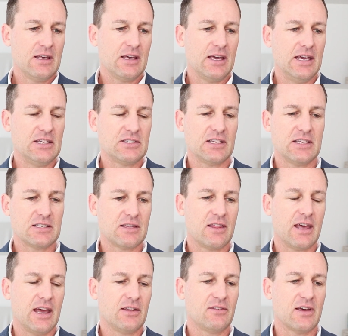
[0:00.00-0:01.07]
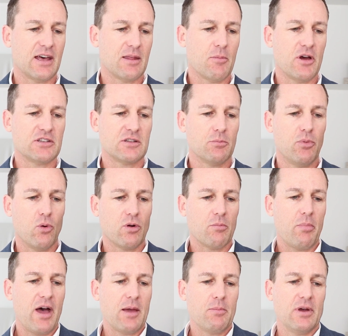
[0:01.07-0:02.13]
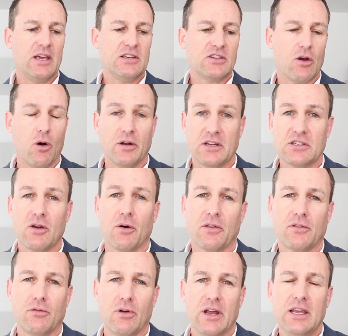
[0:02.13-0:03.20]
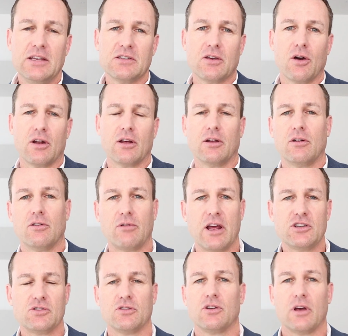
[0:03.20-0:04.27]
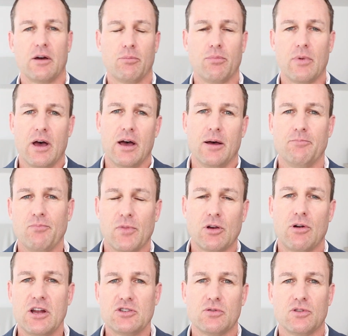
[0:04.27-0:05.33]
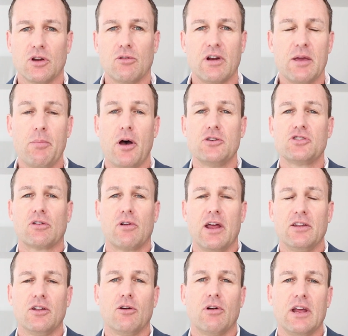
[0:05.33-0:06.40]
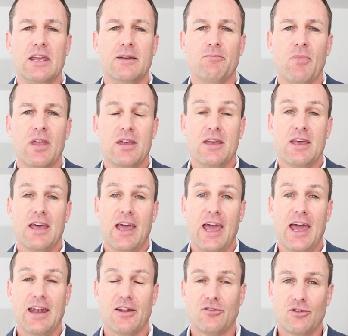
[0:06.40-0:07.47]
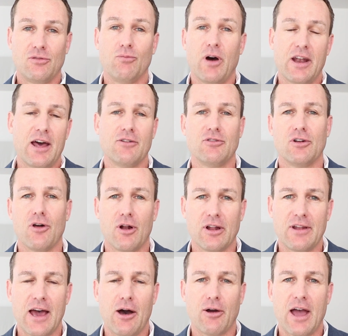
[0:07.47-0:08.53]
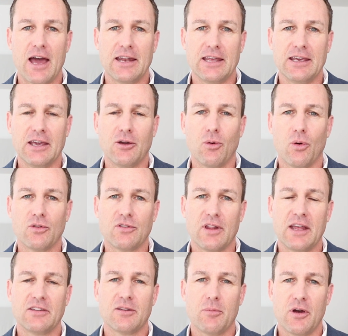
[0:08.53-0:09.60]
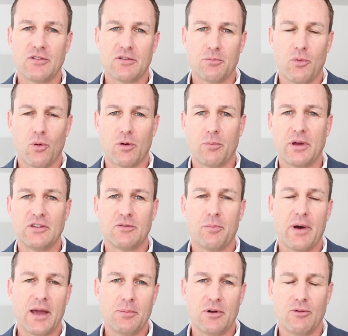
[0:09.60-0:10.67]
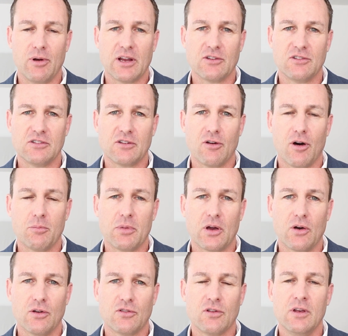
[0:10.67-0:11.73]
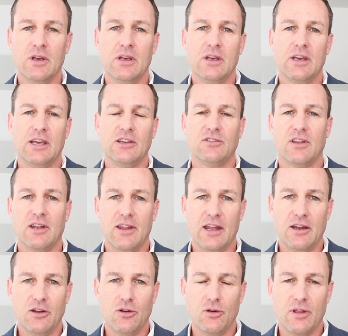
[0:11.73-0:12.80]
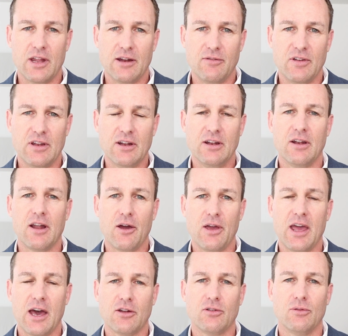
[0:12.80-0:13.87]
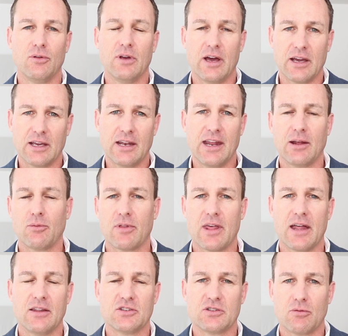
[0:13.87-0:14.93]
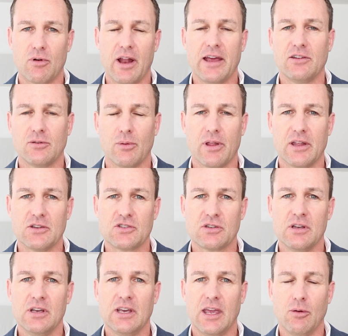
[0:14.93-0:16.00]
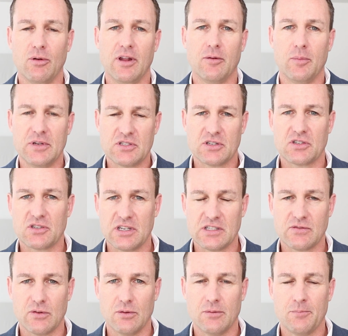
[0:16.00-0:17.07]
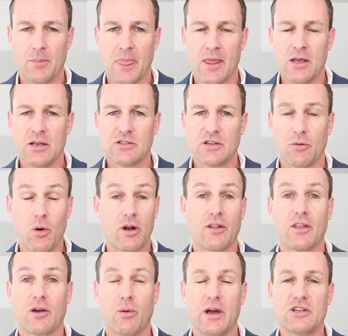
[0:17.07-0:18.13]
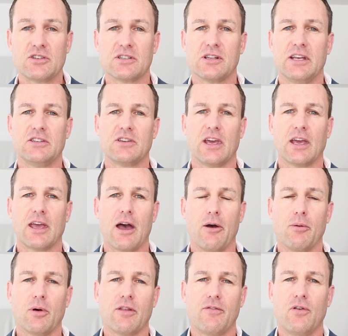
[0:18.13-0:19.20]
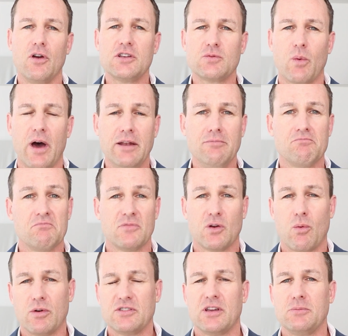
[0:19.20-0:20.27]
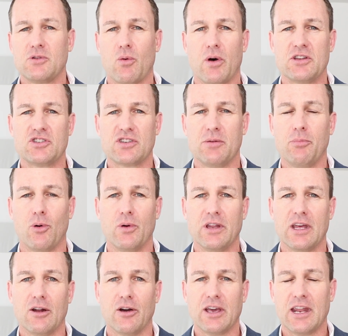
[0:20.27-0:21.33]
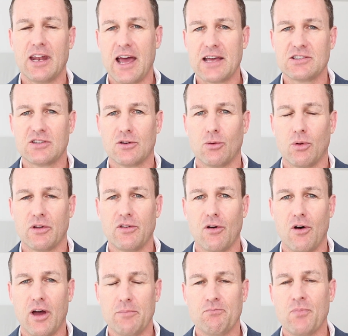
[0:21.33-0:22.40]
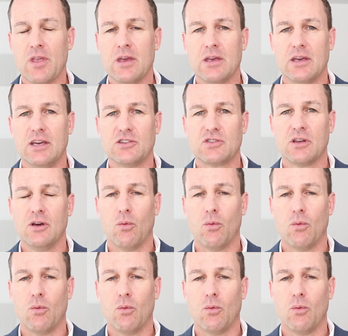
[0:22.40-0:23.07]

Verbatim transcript: he says that uh, the most important paper he's got, and he's got three, he's got a graduate, a, a graduate degree, postgrad degree, and a $100 Dale Carnegie course. And that's the most important piece of paper he reckons he's got because he said that he knew that if he didn't know how to uh, connect with others and relate to others, he would never be successful. So, what are the questions? Let's get going. Well, the first one it seems quite simple, and yet I get asked it all the time, is